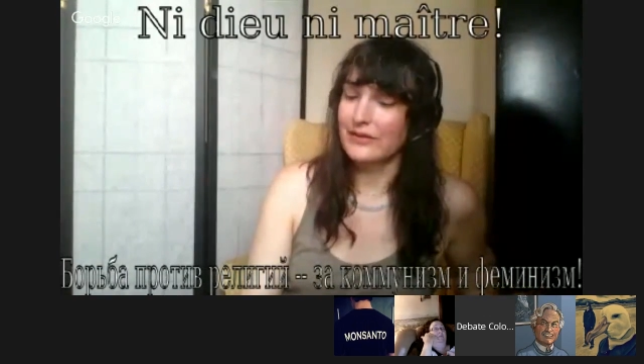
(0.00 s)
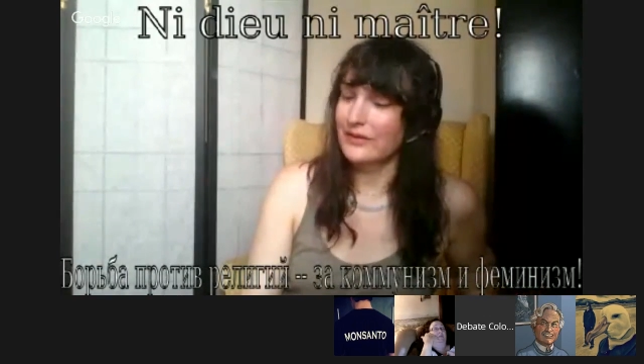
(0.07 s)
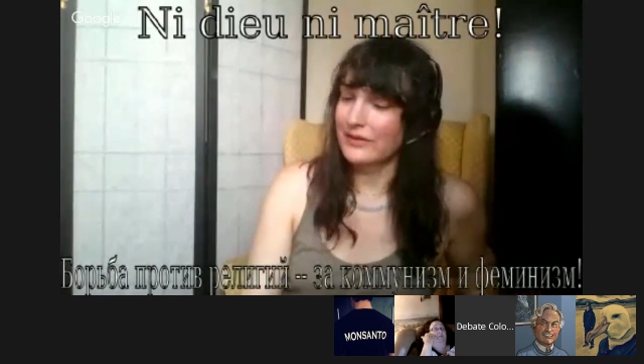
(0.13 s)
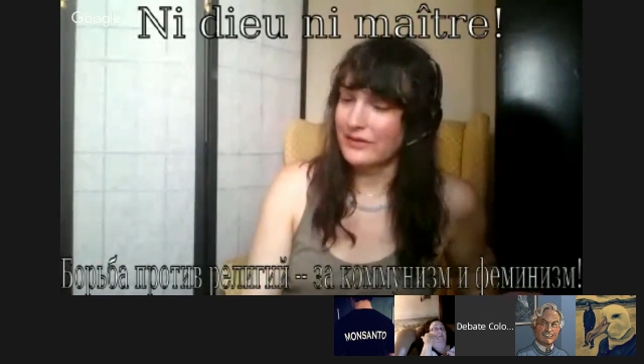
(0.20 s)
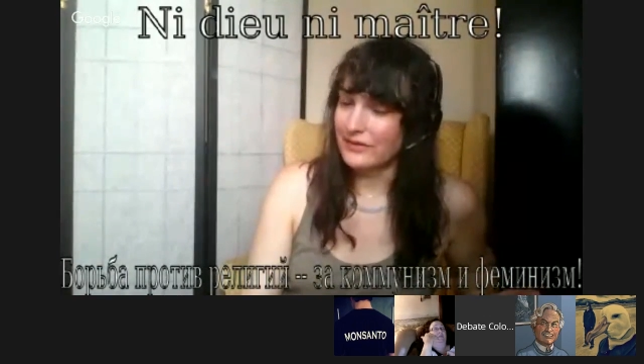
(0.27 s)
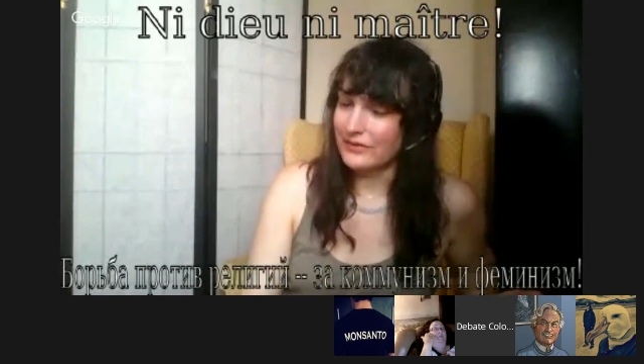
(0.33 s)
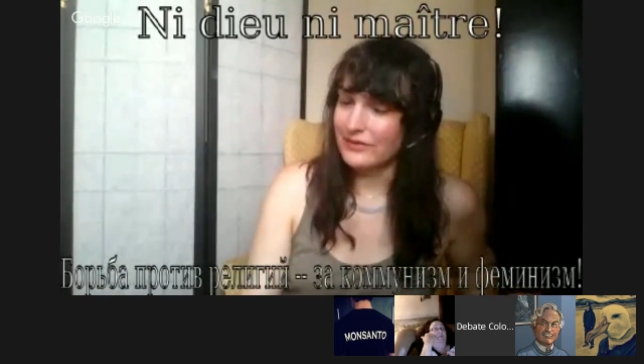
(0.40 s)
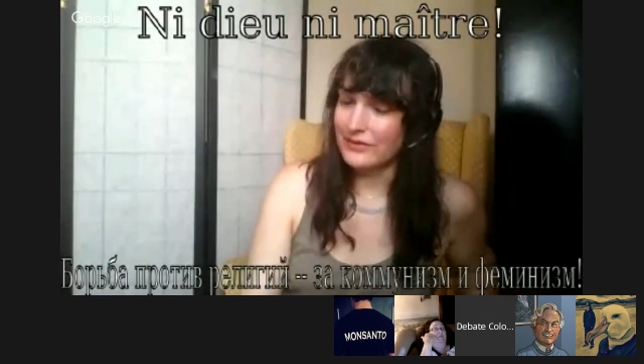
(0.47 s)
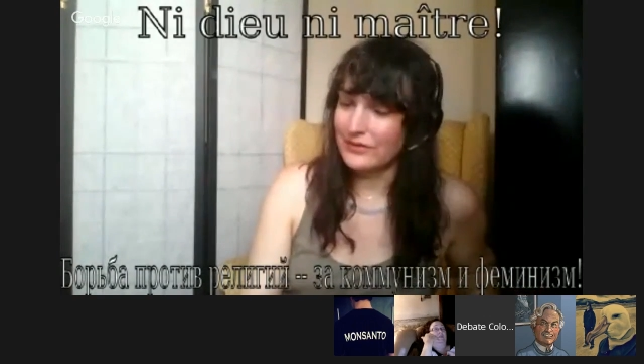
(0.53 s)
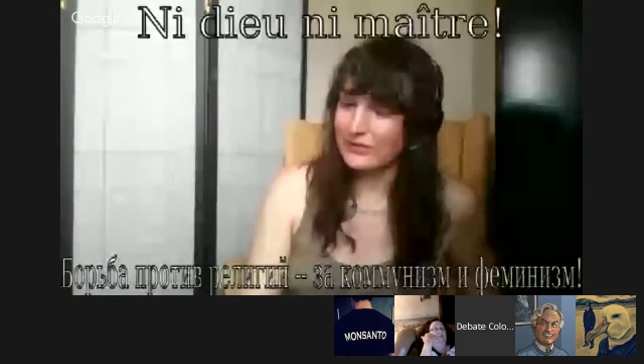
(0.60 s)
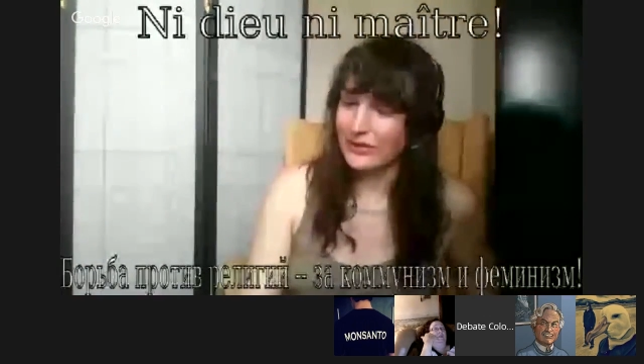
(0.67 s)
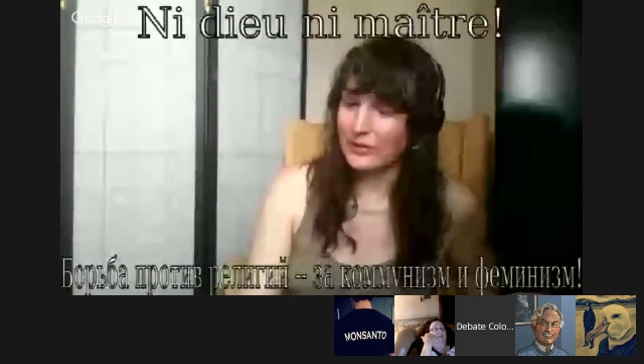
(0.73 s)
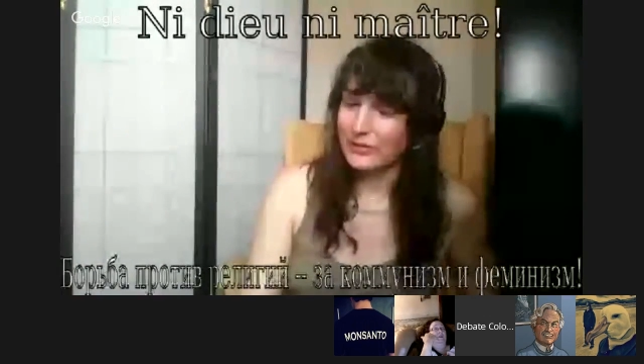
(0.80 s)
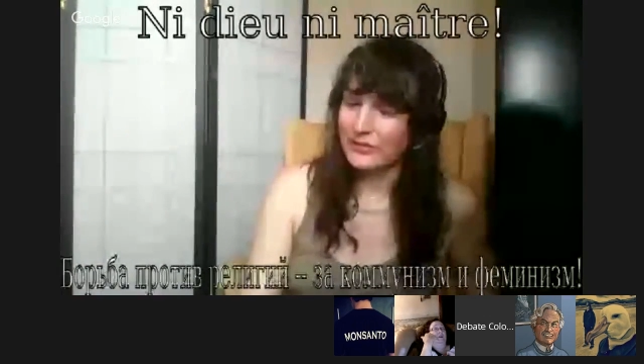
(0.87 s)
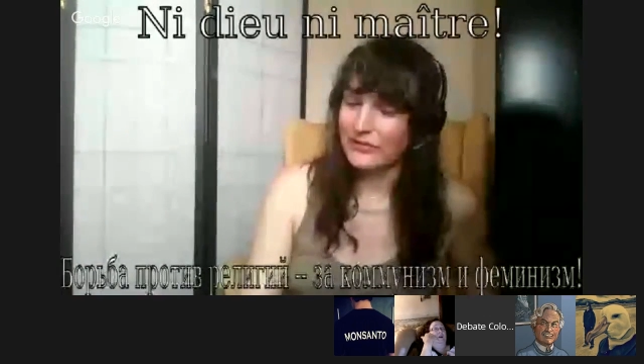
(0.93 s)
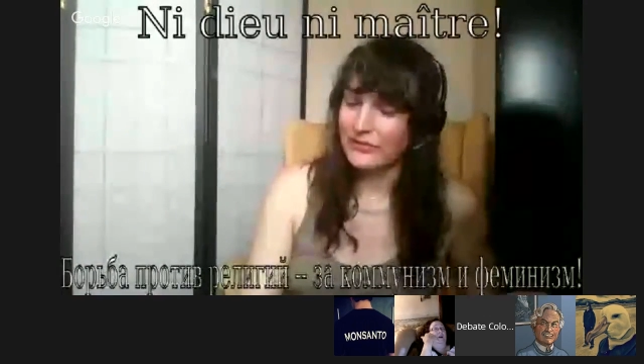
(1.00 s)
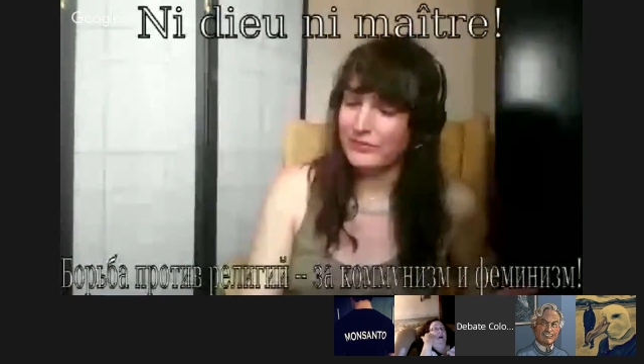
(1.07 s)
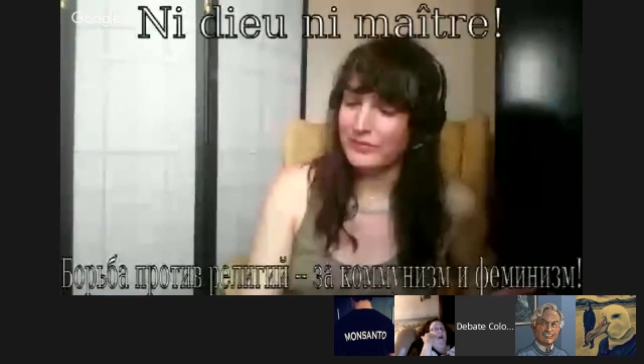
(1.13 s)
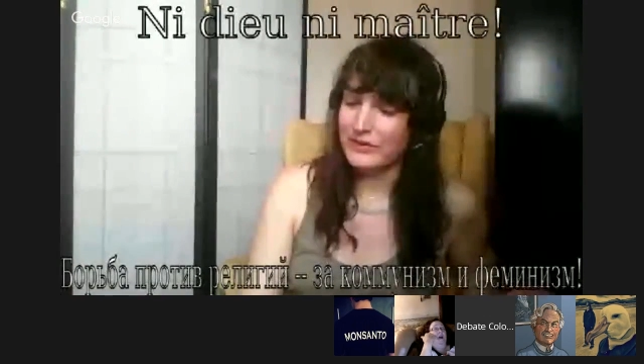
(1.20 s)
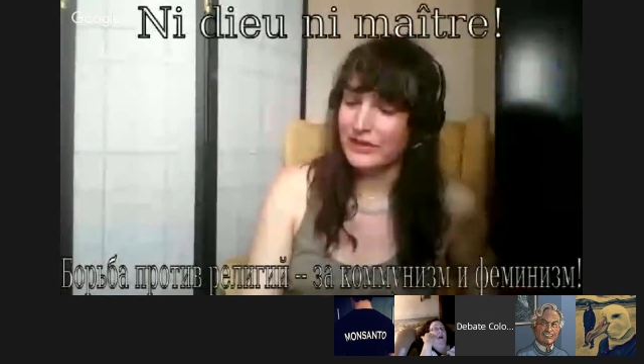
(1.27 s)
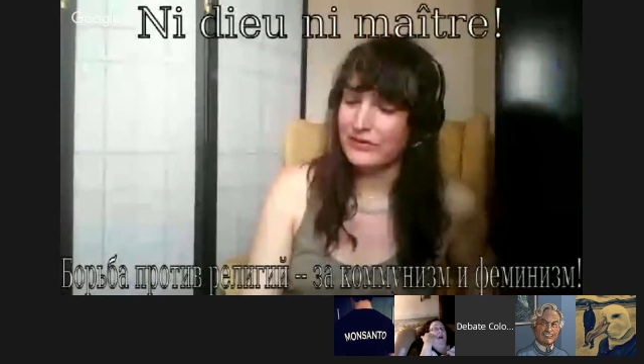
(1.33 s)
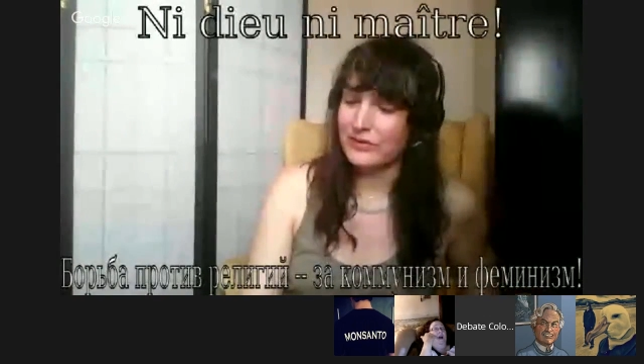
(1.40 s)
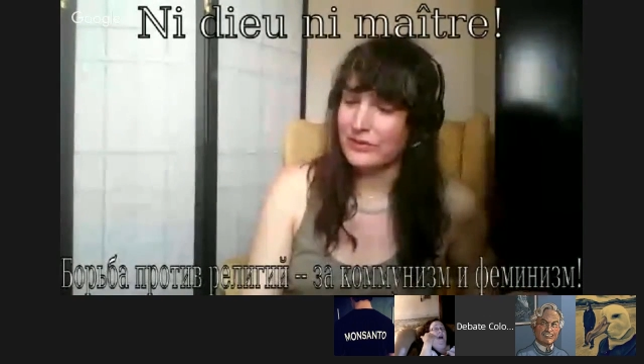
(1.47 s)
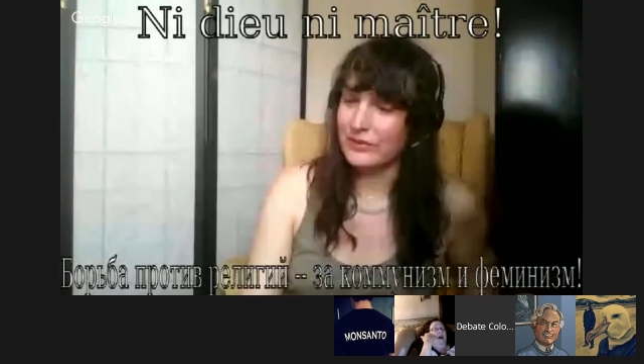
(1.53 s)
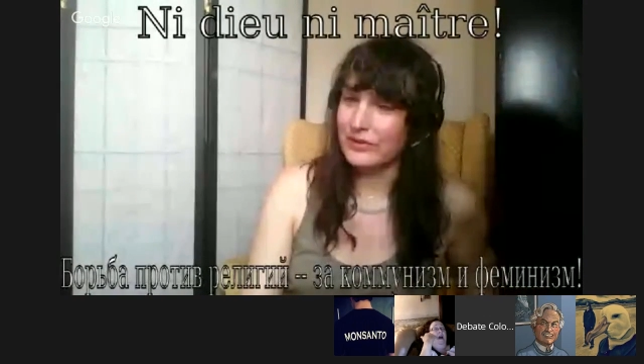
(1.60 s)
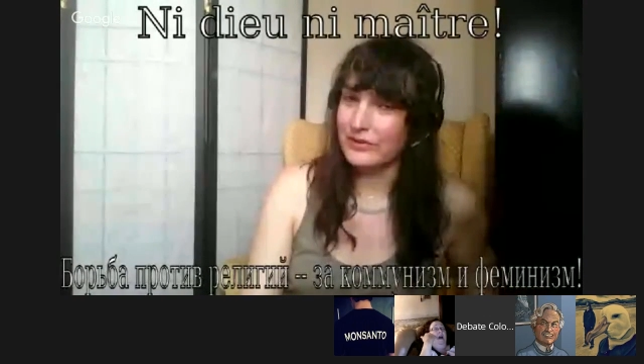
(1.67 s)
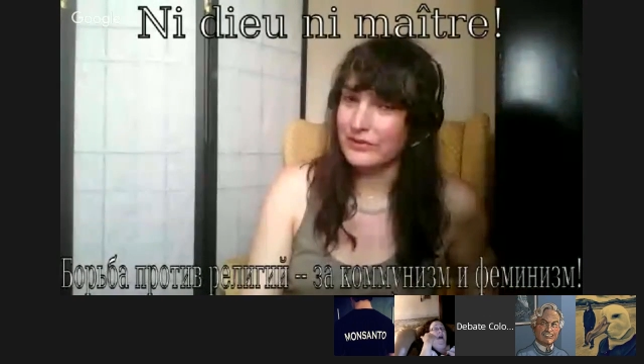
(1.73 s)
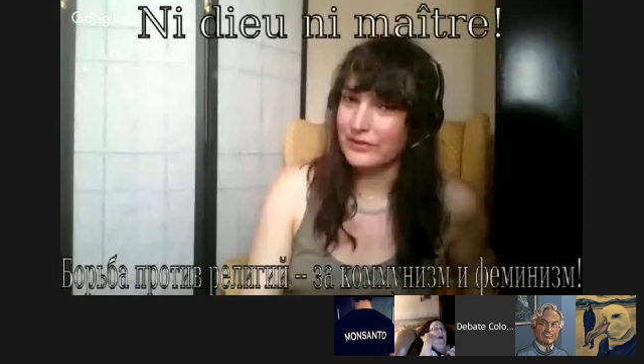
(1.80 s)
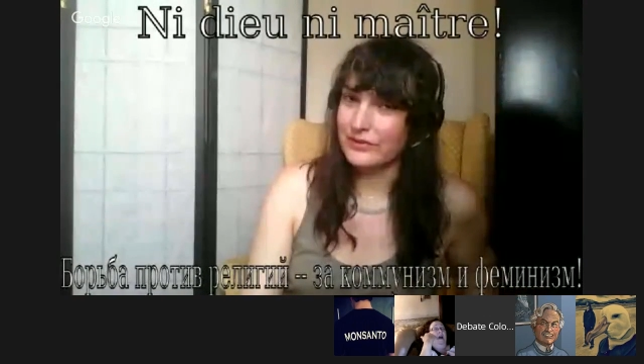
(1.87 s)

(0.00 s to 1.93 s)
there's no mechanism